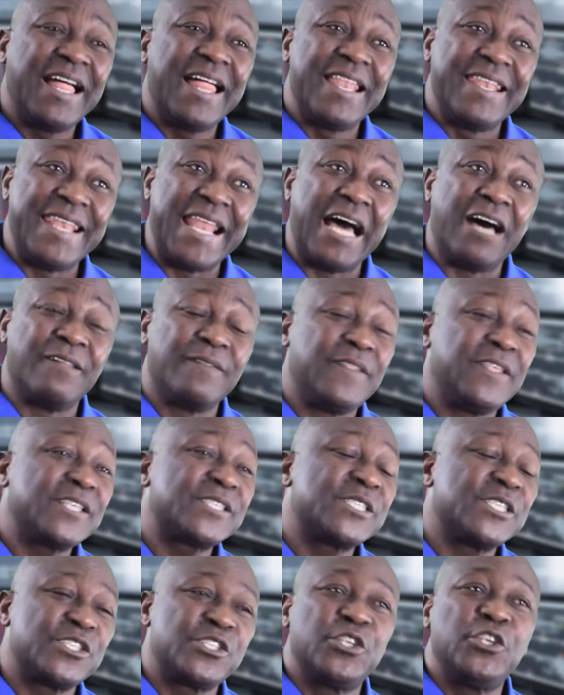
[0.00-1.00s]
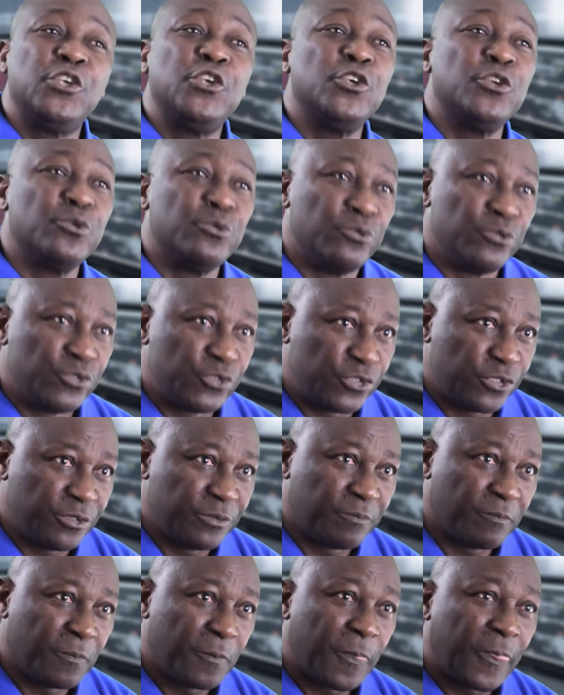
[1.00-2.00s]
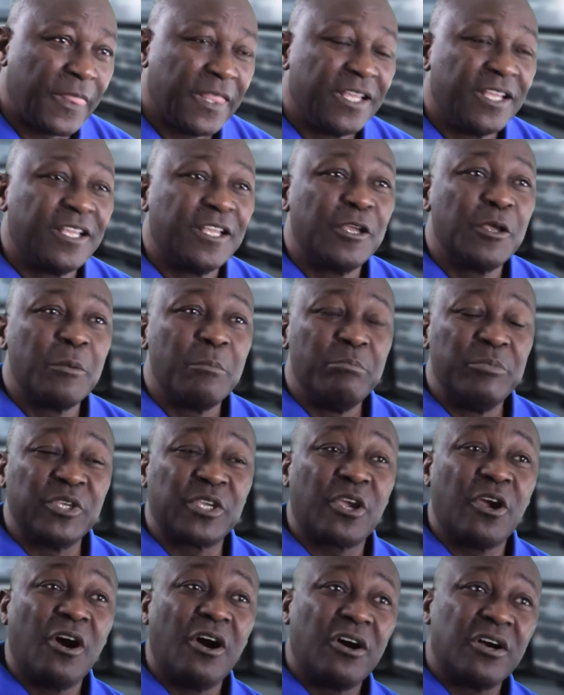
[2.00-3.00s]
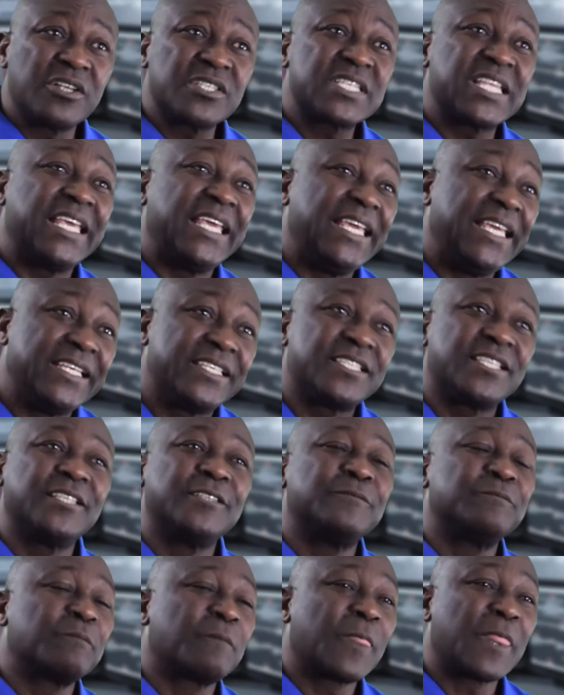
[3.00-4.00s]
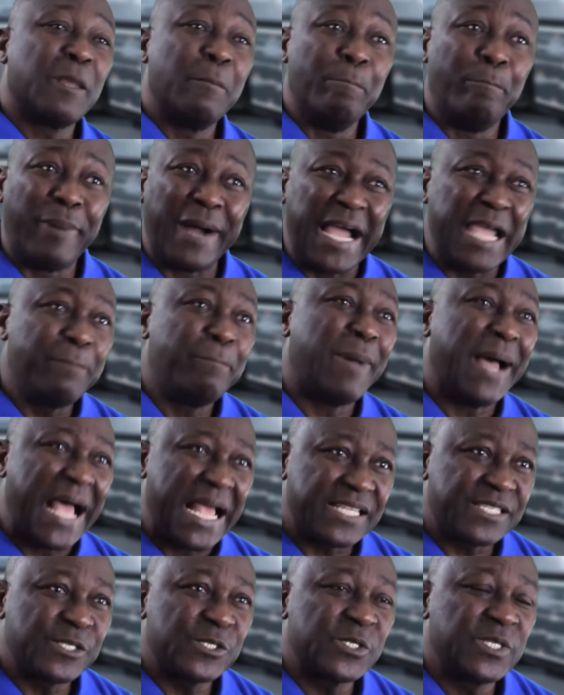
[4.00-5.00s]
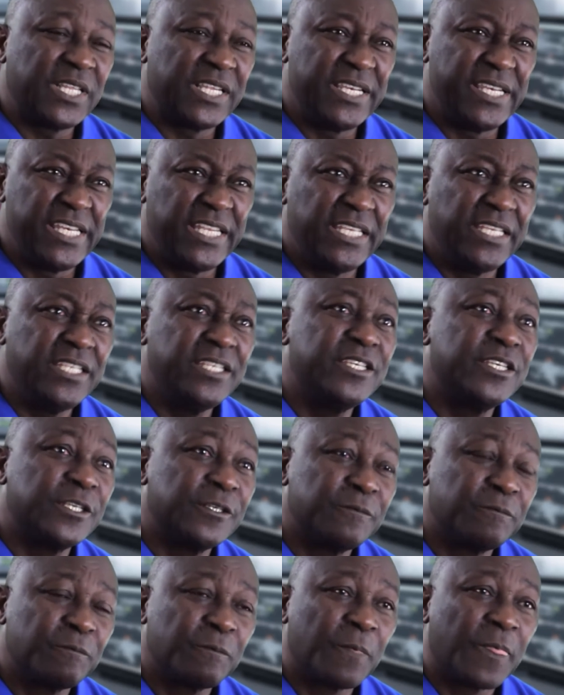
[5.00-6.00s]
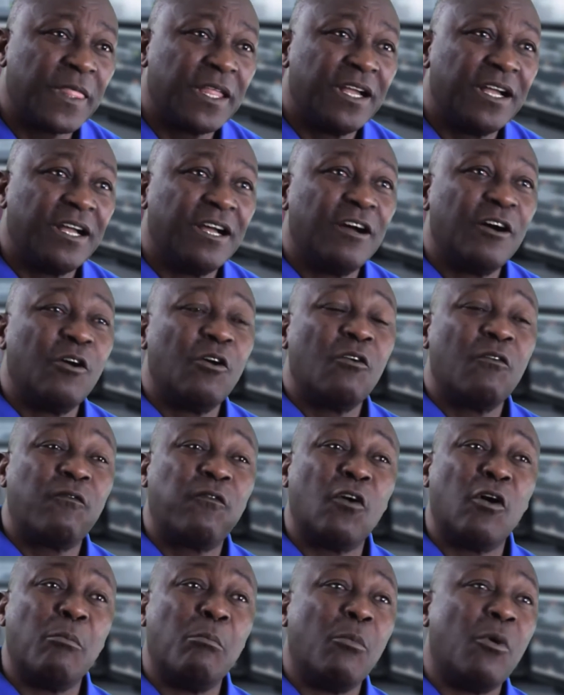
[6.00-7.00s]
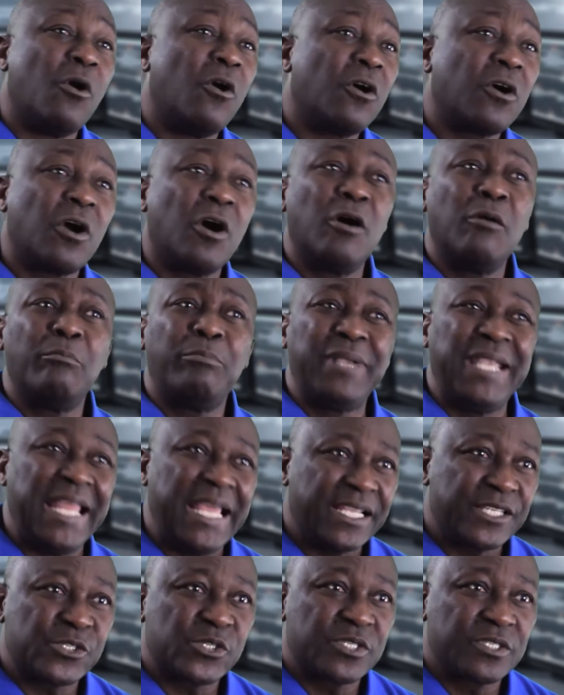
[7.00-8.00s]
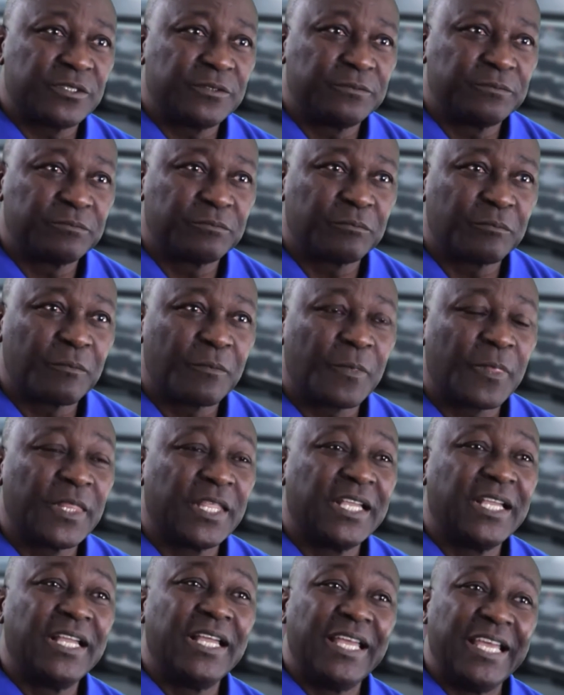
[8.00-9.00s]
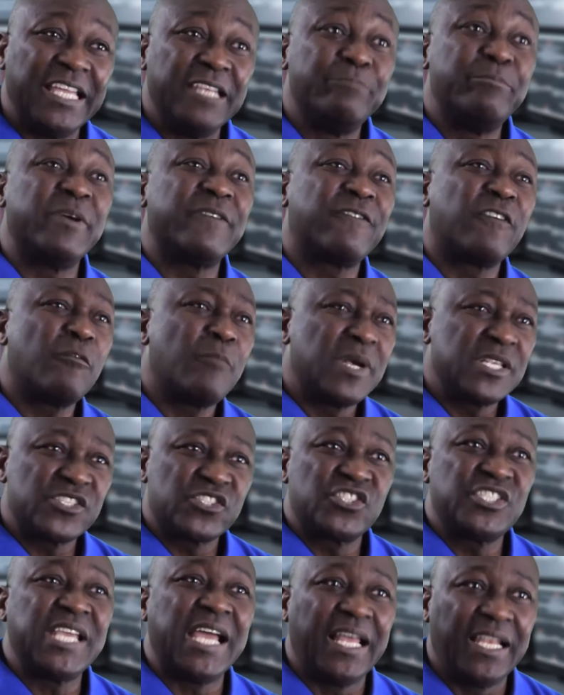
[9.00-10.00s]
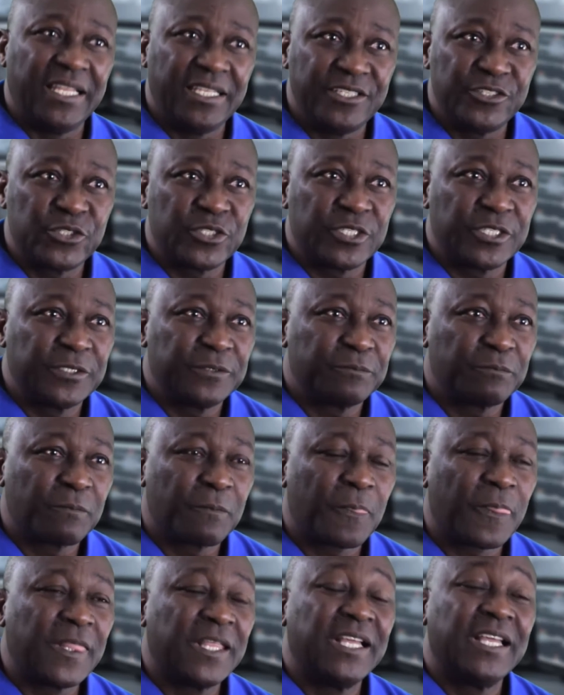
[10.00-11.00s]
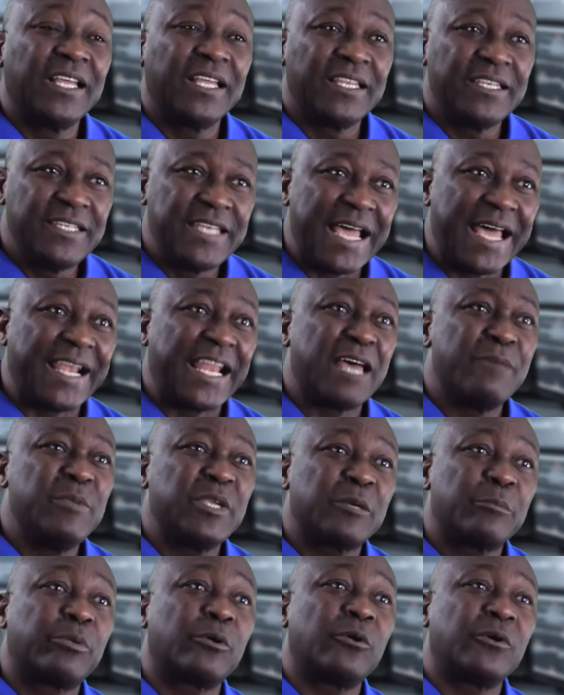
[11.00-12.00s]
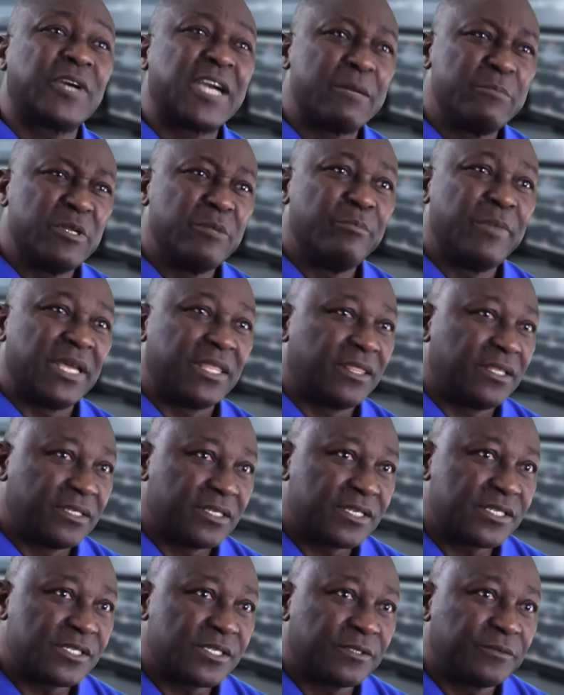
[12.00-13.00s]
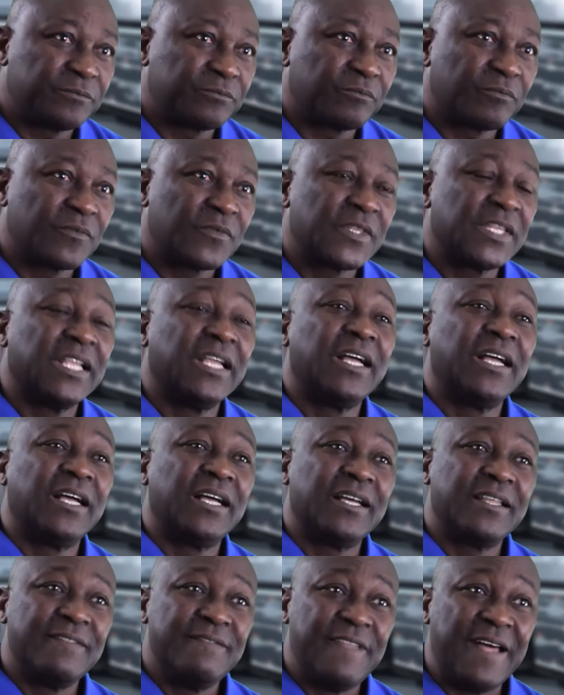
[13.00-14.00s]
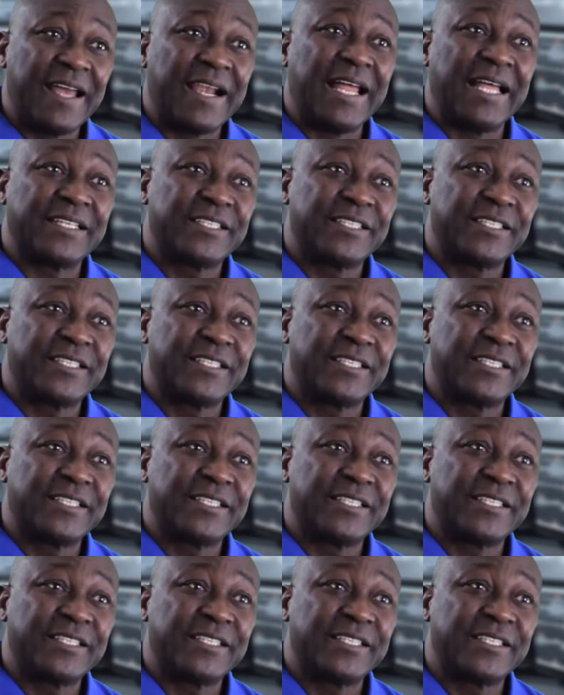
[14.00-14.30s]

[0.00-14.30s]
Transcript: Now this is huge because it bypasses the need for more complex and performance challenged dynamic programming methods that are